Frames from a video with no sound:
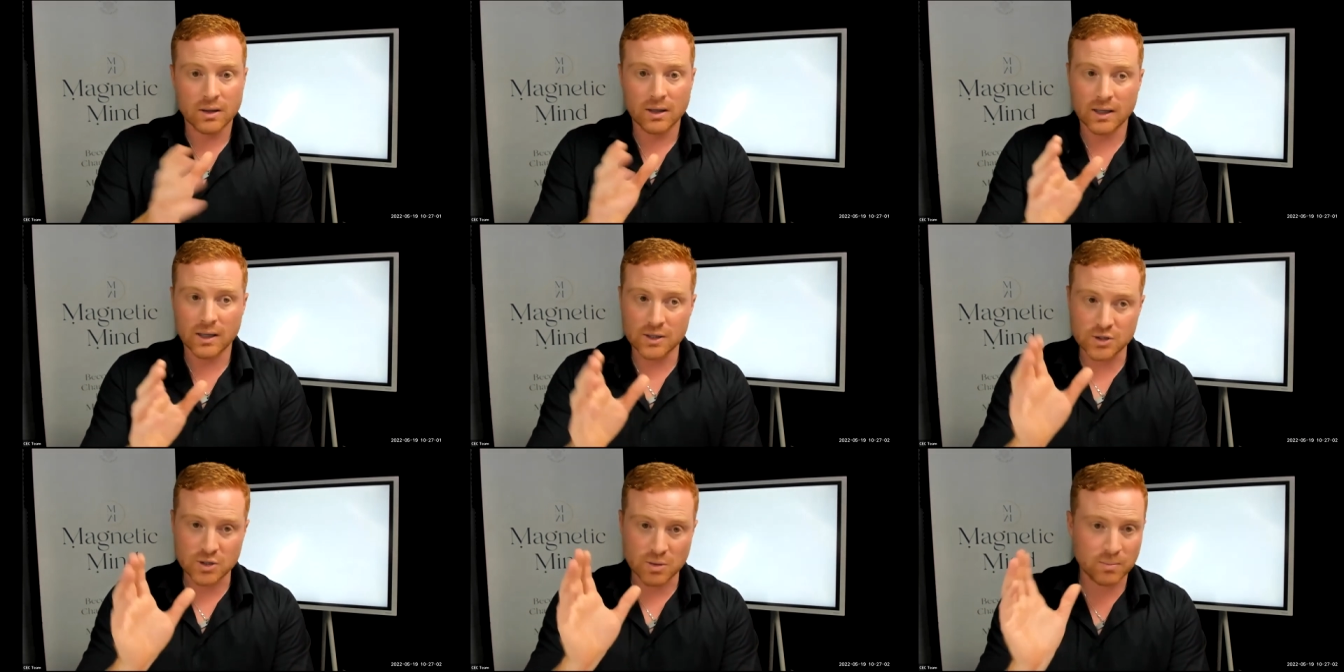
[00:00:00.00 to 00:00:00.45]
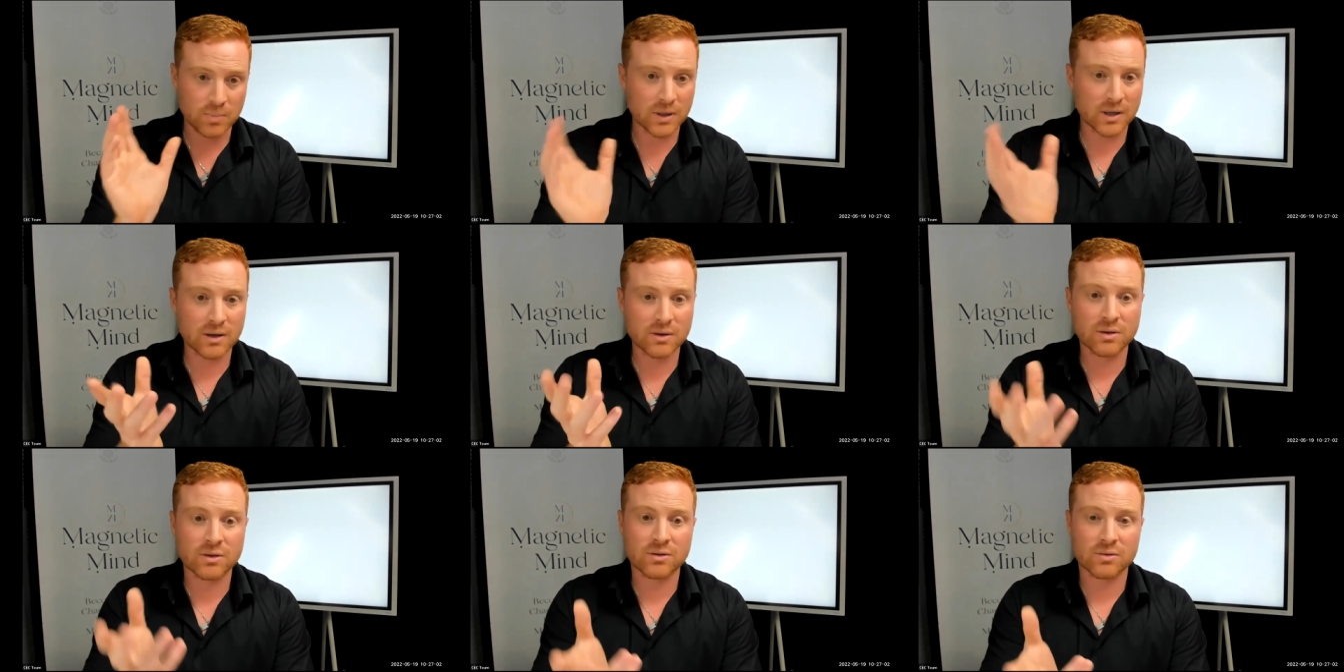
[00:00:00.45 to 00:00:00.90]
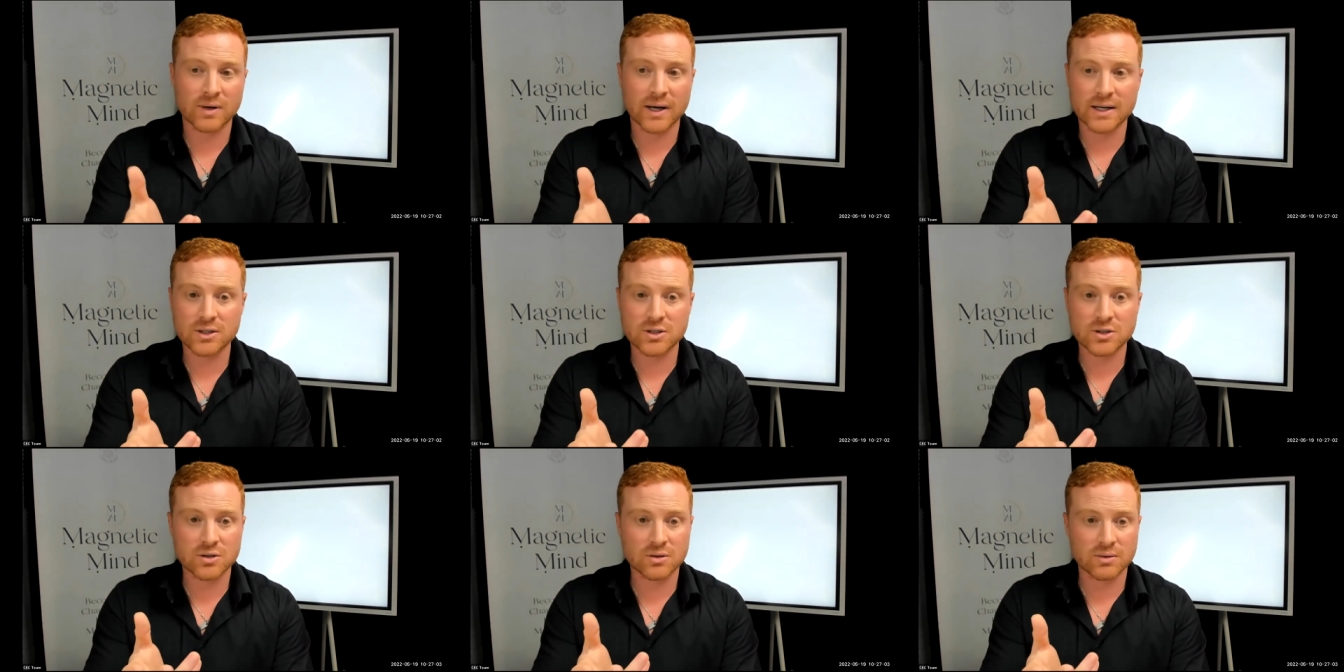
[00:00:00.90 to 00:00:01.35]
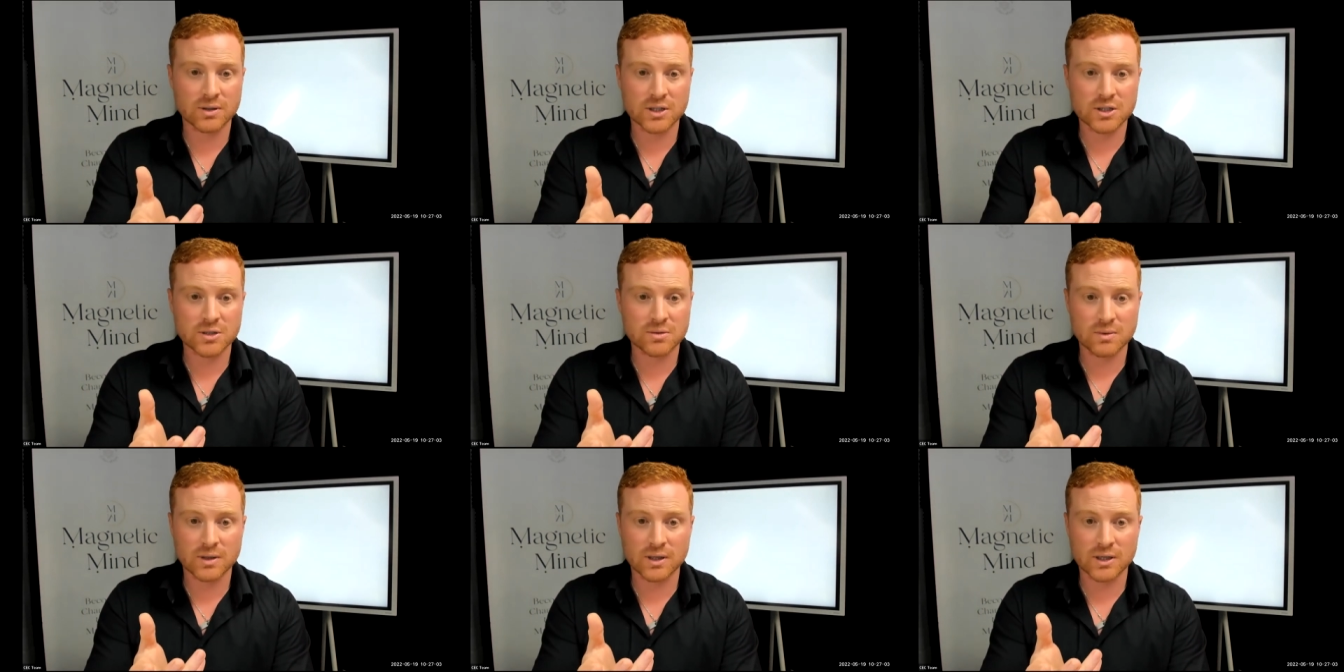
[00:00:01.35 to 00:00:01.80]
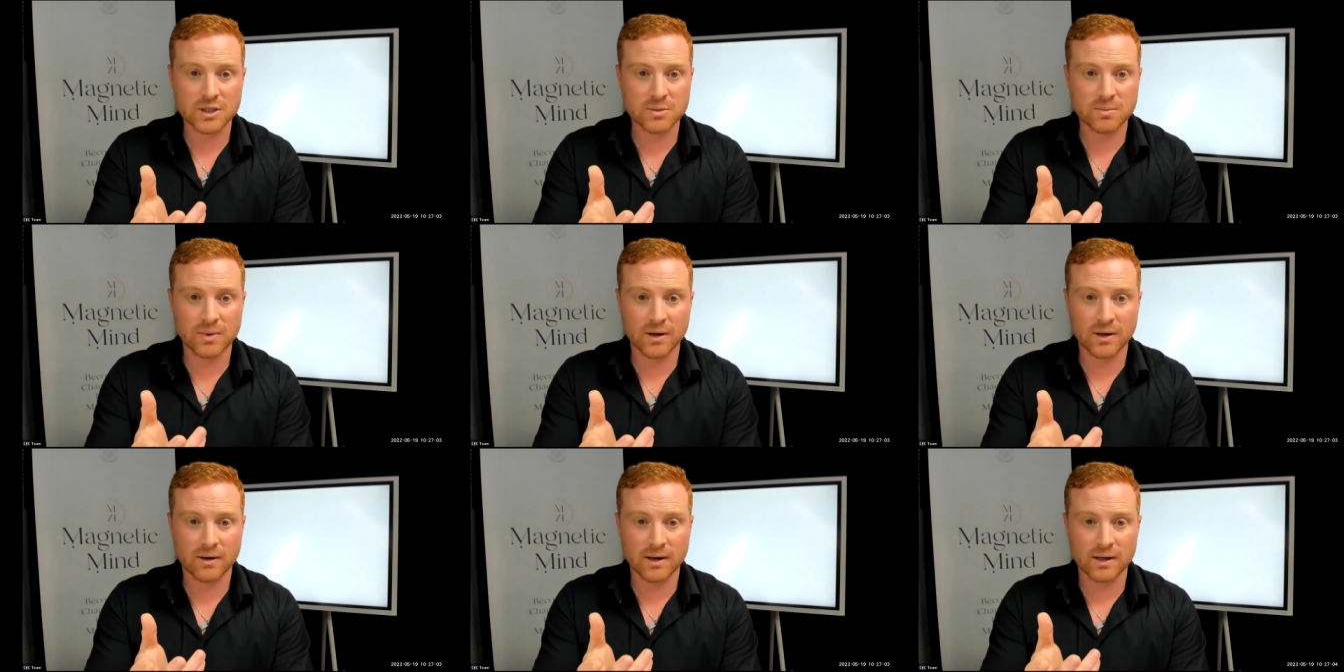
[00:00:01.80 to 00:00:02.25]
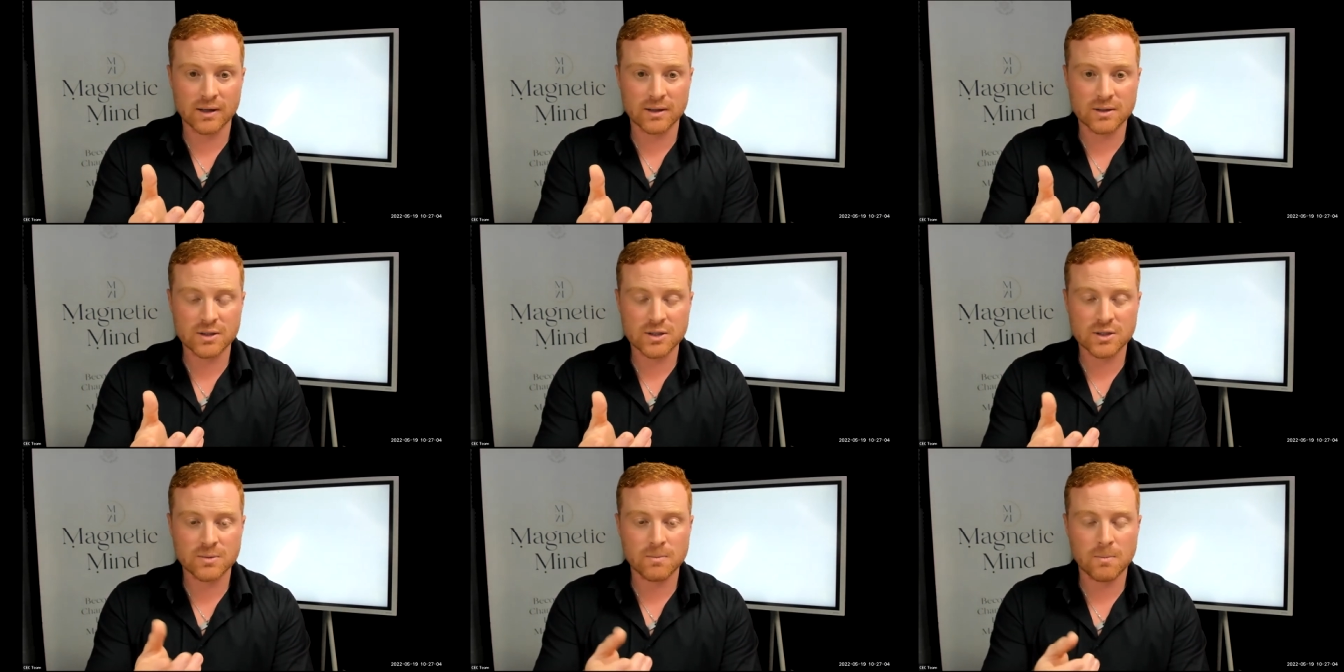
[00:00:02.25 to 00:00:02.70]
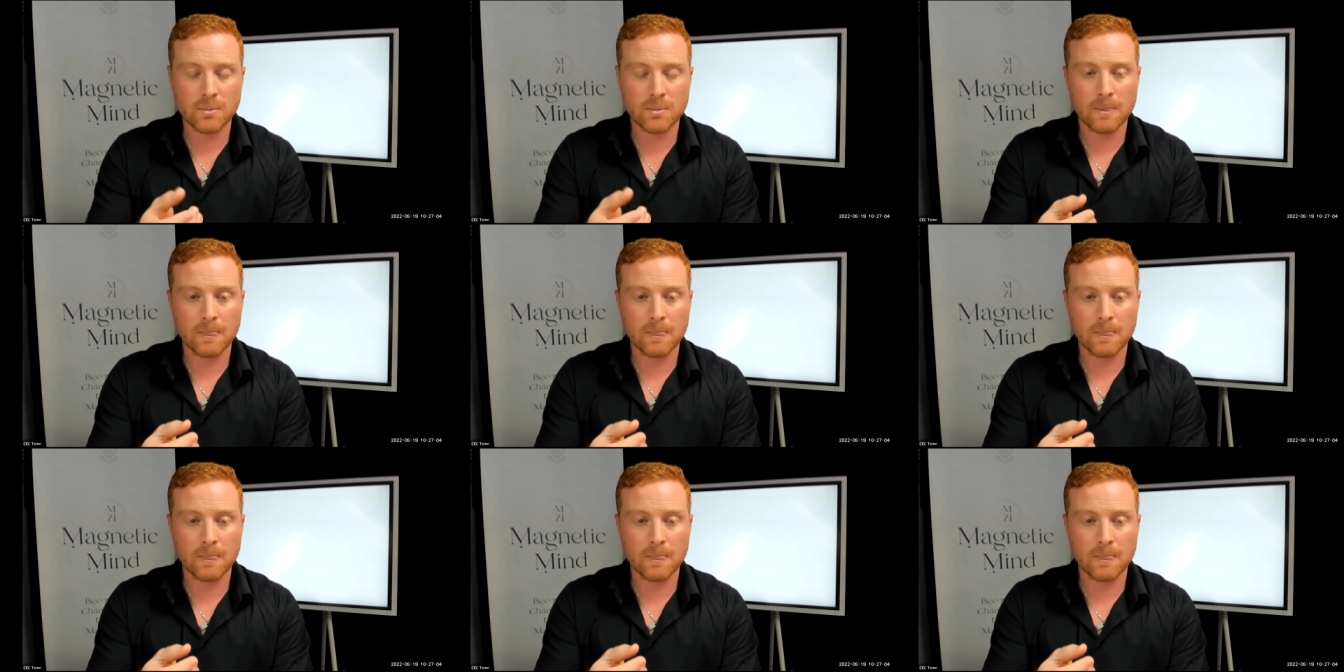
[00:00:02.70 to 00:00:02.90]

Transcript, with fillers: is a big threat to experience.